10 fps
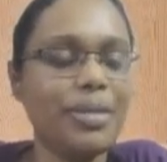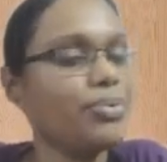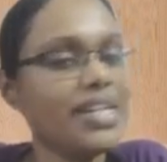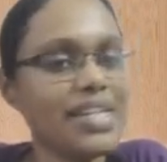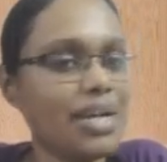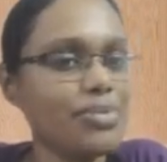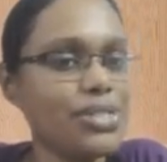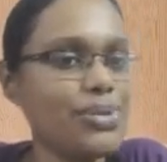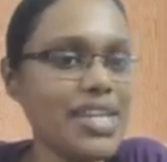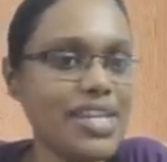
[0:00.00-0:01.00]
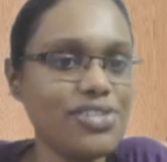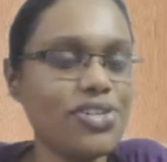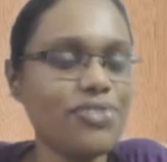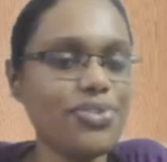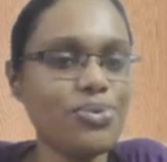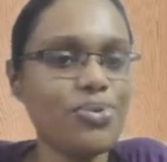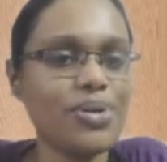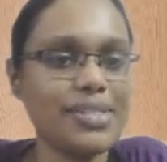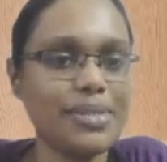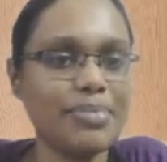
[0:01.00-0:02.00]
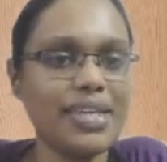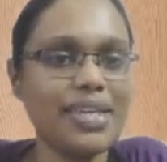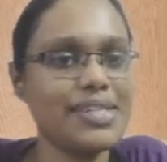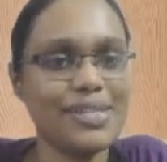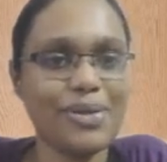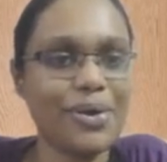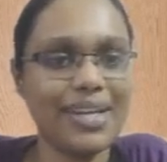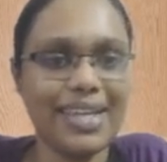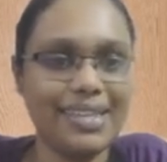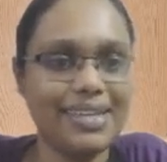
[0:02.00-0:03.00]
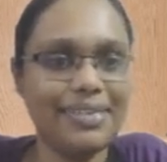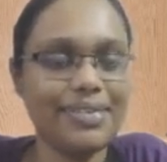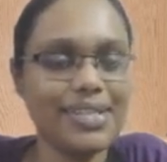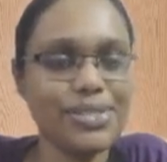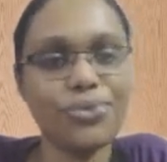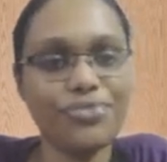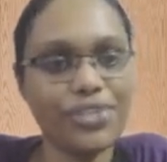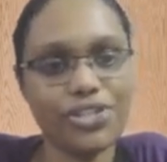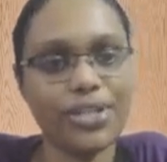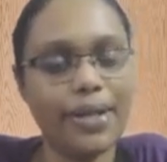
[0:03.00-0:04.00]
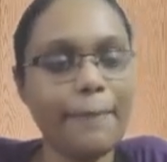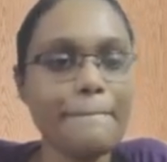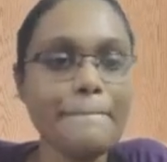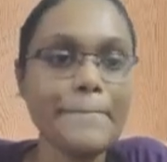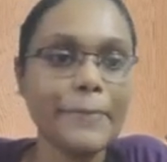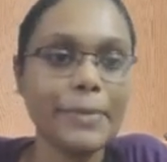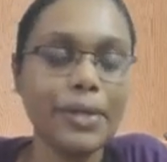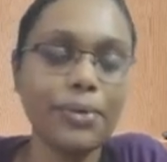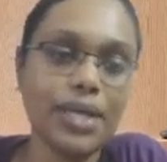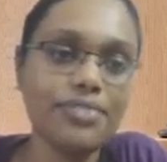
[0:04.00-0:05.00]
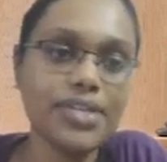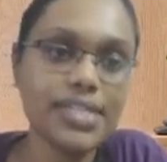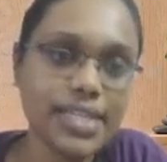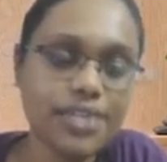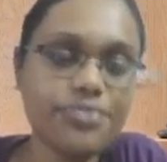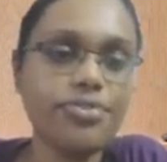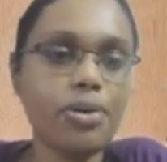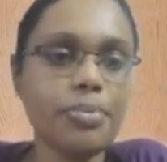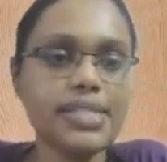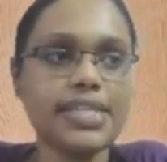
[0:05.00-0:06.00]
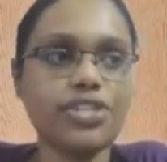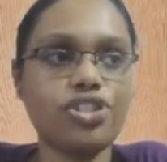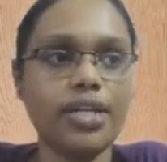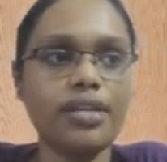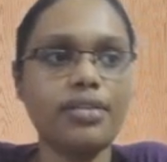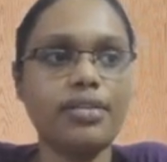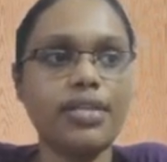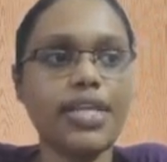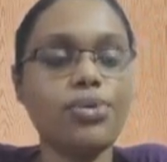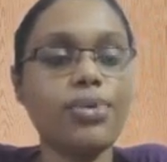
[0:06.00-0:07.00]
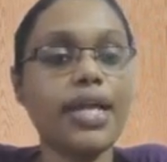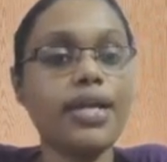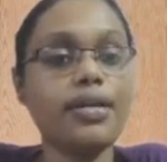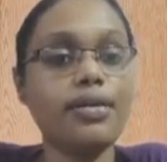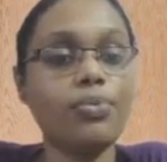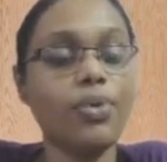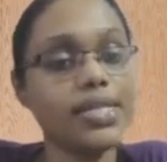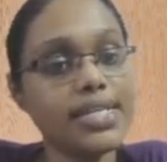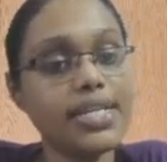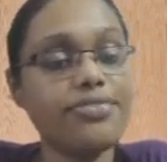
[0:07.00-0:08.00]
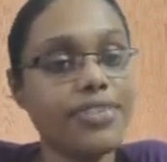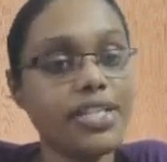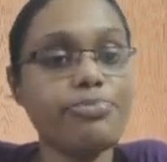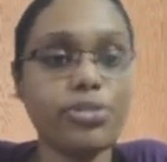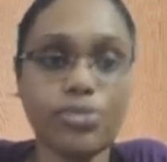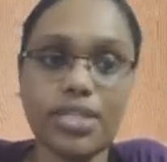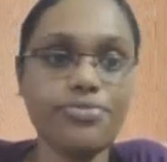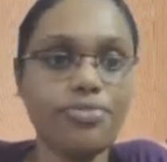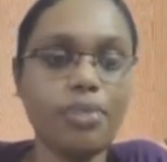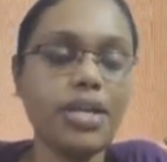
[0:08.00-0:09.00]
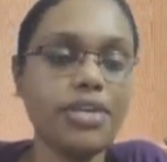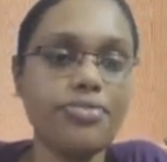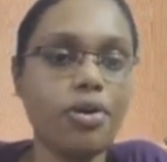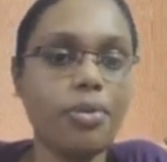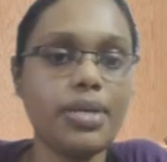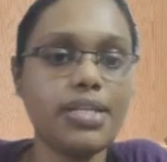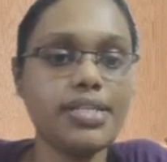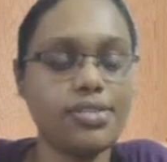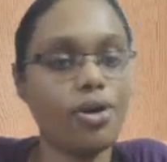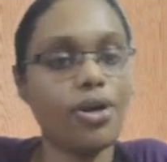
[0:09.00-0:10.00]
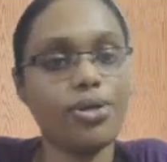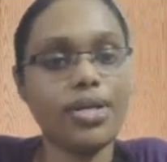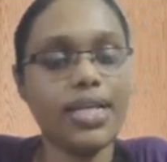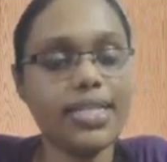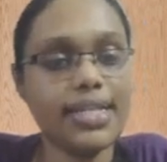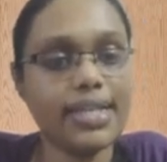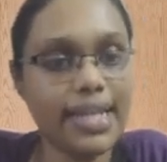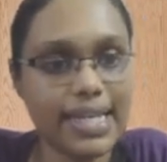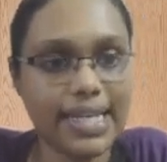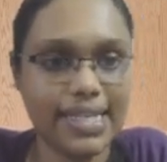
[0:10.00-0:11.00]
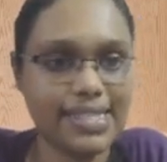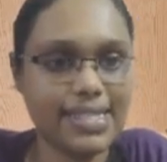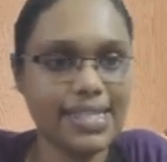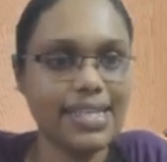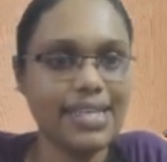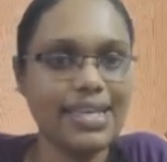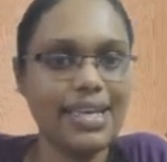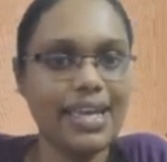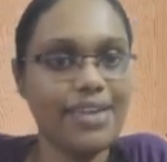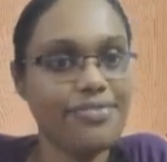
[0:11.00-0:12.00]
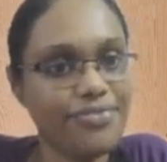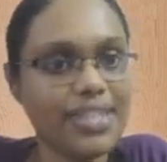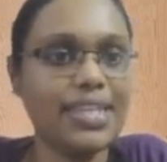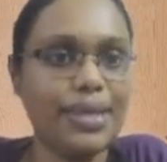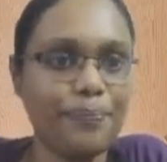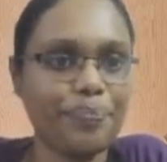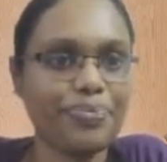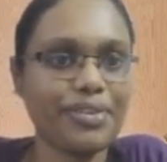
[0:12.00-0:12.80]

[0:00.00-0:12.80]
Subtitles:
But when it comes to an interview or something, it's not like that. It's official. Okay, if it is an informal session, then you can, what is the difference between informal and formal is not only that greetings, everything.